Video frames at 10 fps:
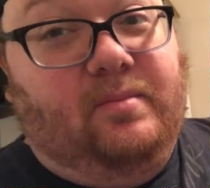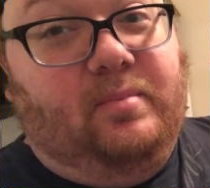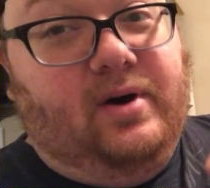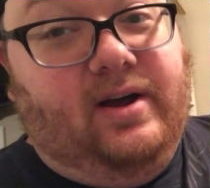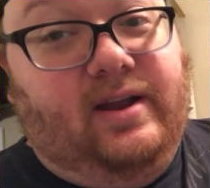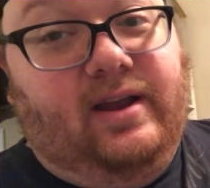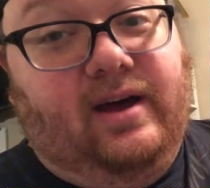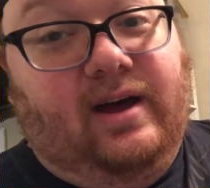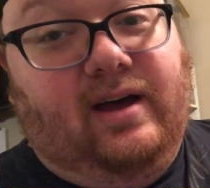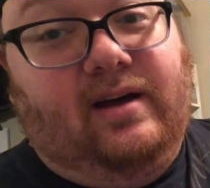But
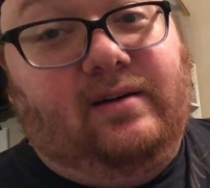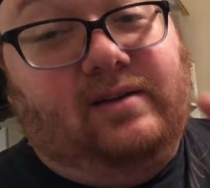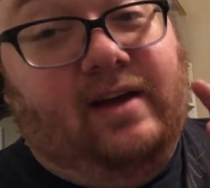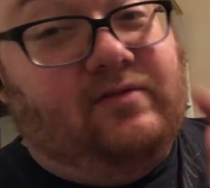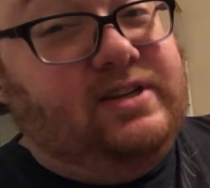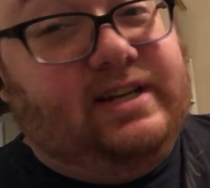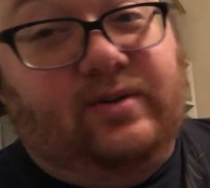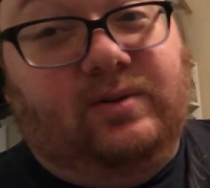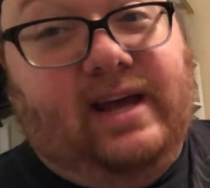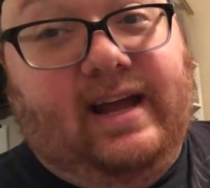uh, every
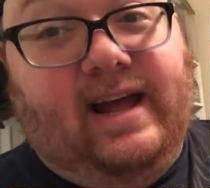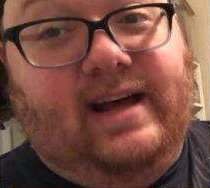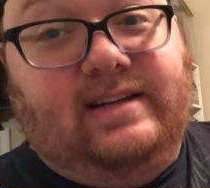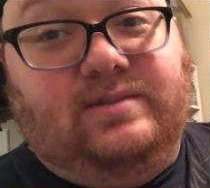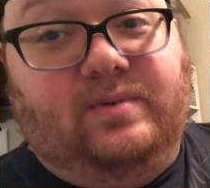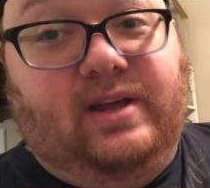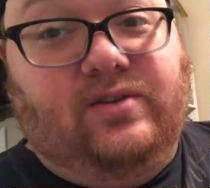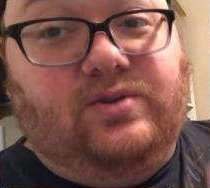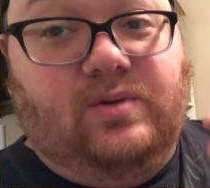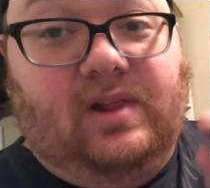single day, guys, we either
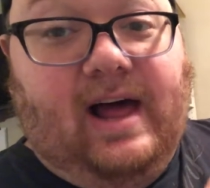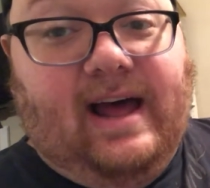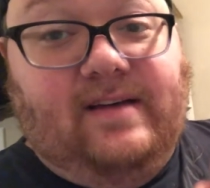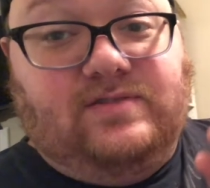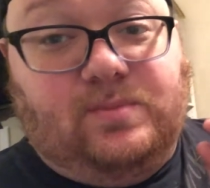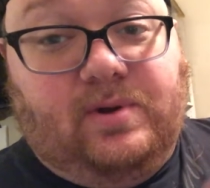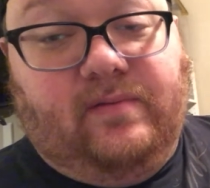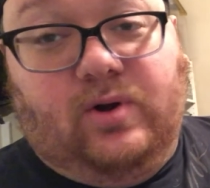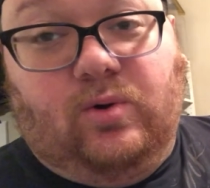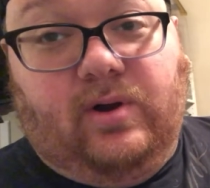do lives or
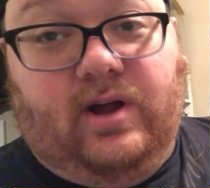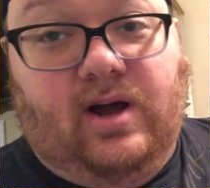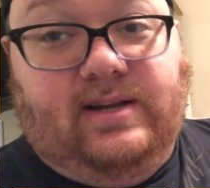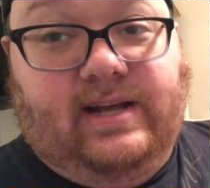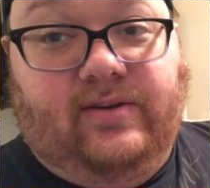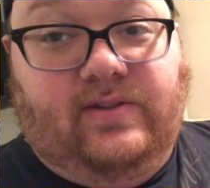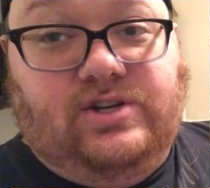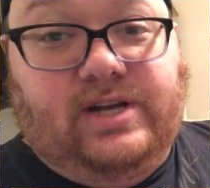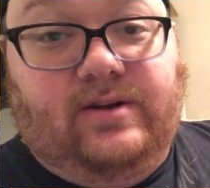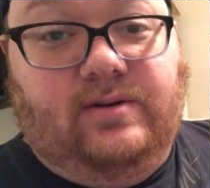pre-recorded content on the
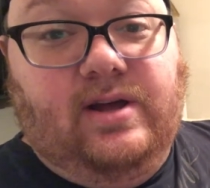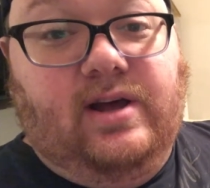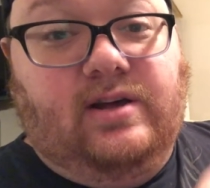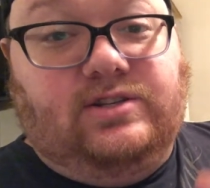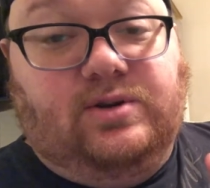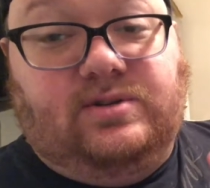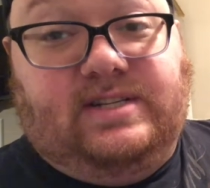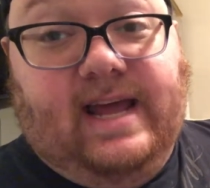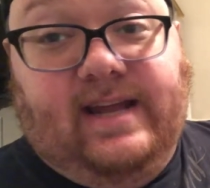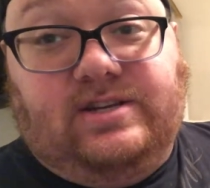channel. So
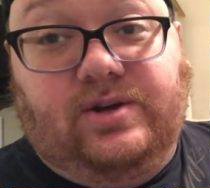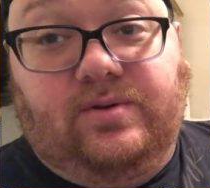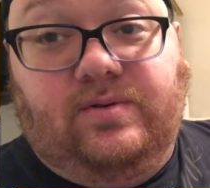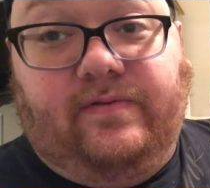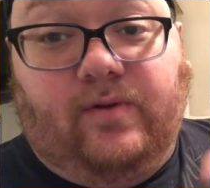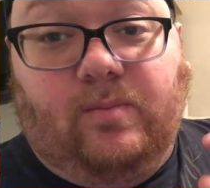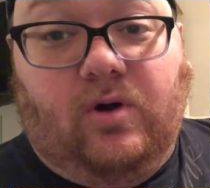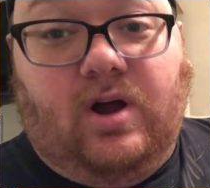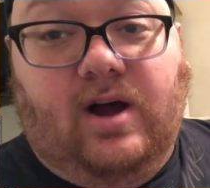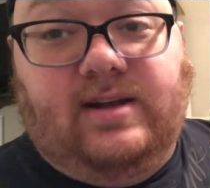stay tuned for more
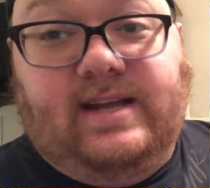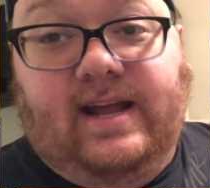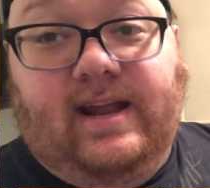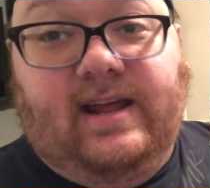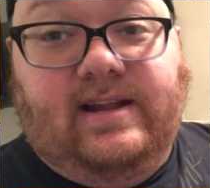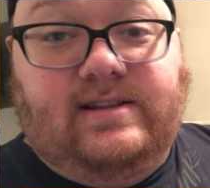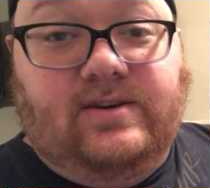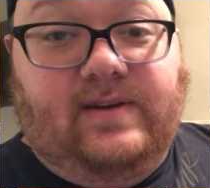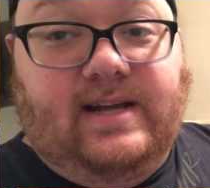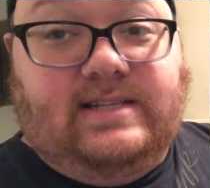content. And until
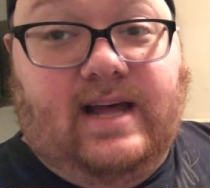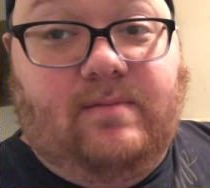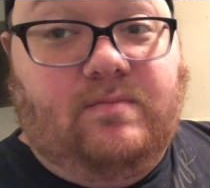next time,